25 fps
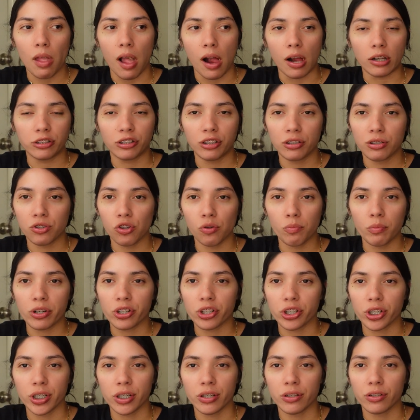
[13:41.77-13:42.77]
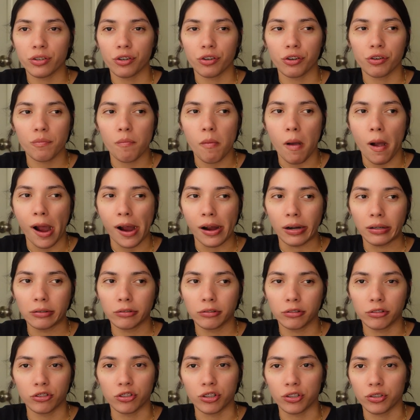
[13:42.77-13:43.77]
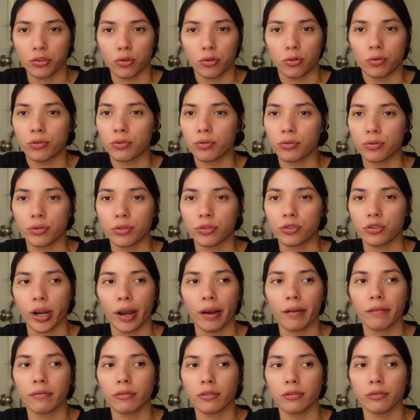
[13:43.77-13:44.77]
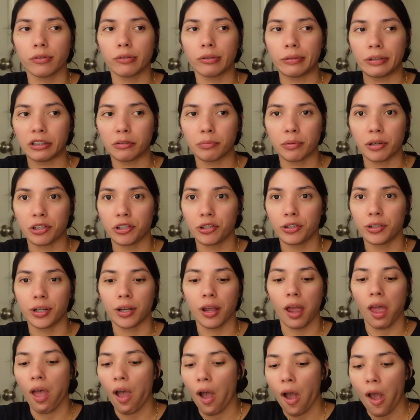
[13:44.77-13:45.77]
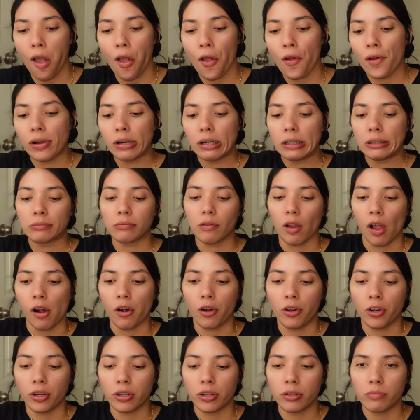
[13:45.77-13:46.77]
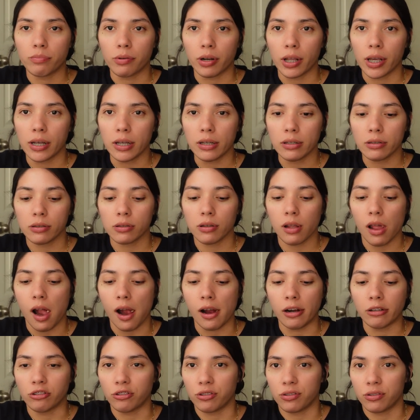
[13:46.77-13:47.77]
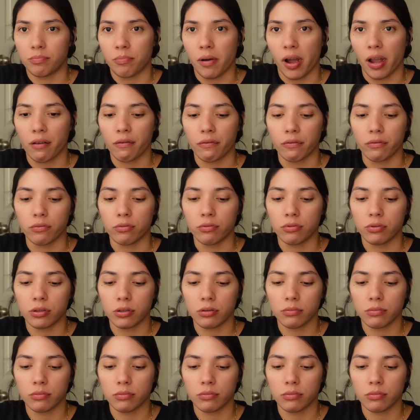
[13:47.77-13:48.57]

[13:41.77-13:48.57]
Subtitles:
it's just so much easier to just go through a drive-thru, especially a good place, and just buy food.